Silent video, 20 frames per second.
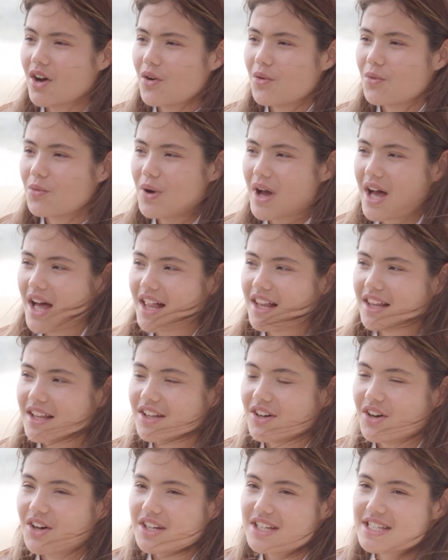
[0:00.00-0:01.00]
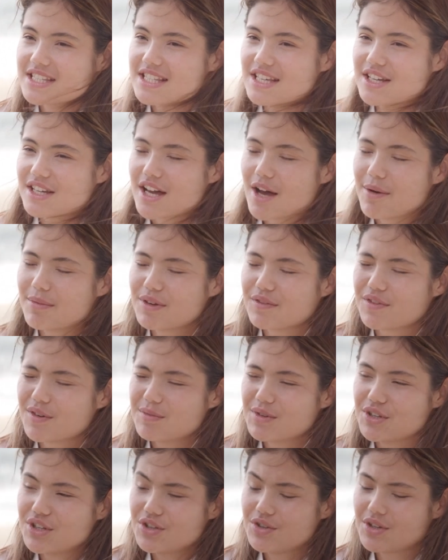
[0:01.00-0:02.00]
Well, honestly, coming
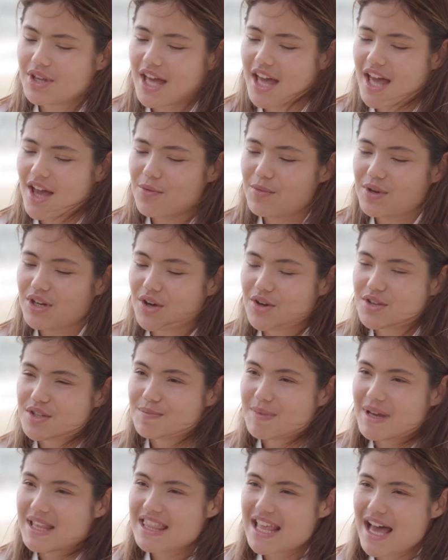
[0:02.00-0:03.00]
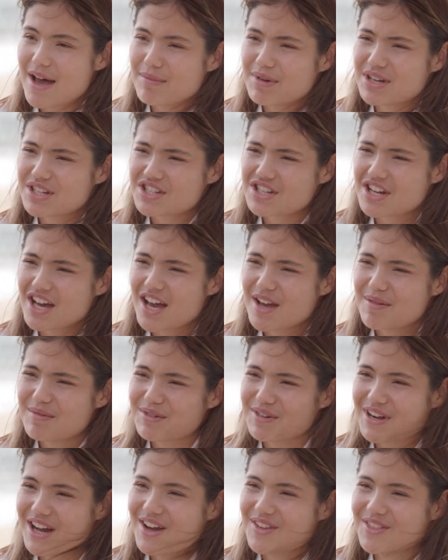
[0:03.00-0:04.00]
from the UK, we don't spend that much time
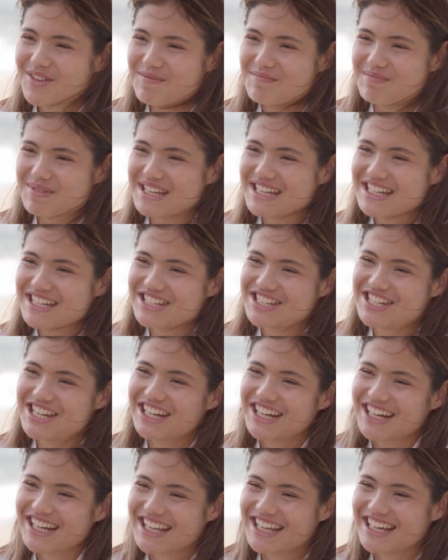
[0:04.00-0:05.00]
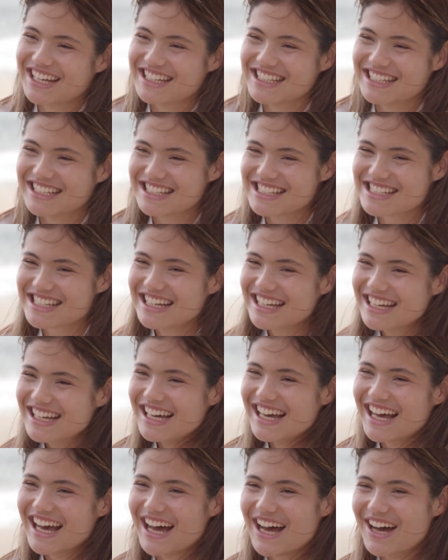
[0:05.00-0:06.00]
around the beach because
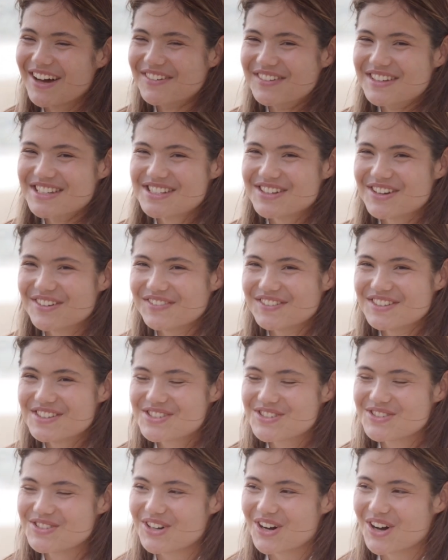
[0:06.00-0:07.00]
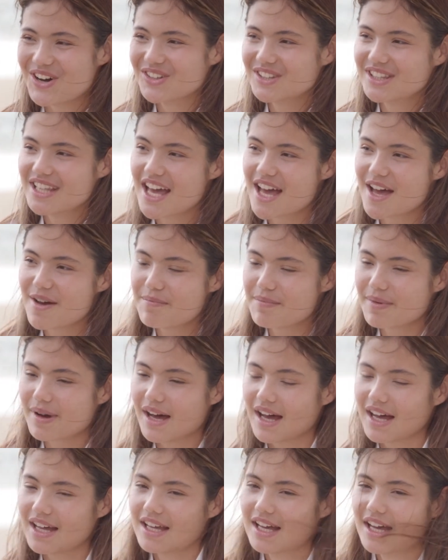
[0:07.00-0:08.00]
it's often too cold there.
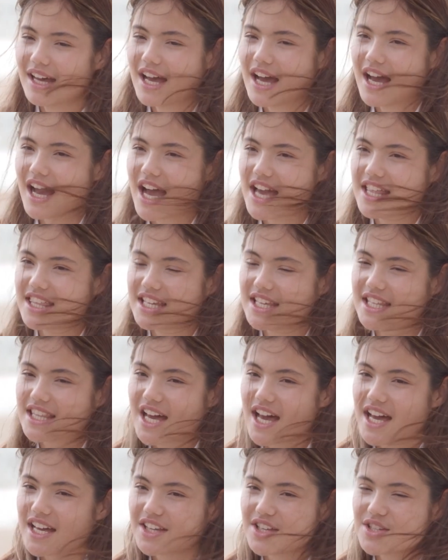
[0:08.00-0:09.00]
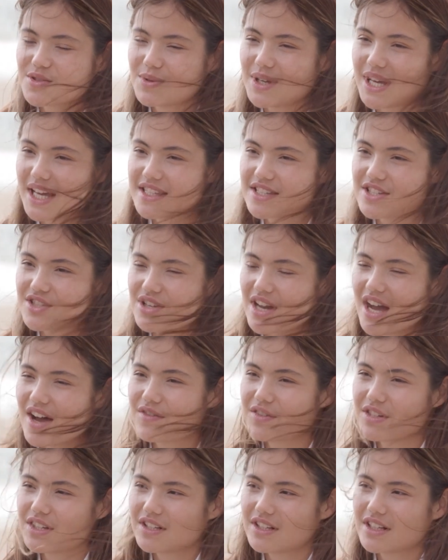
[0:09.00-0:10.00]
But I think that because we get to
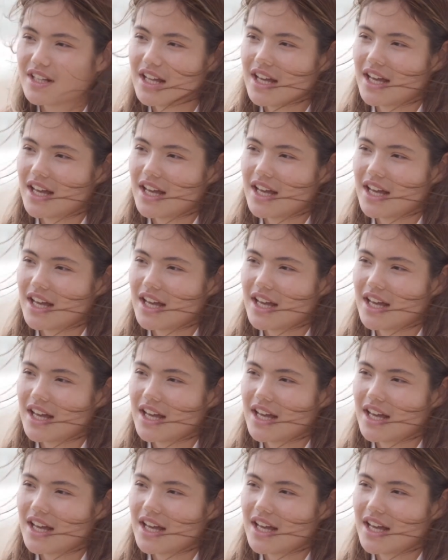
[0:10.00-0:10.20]
travel,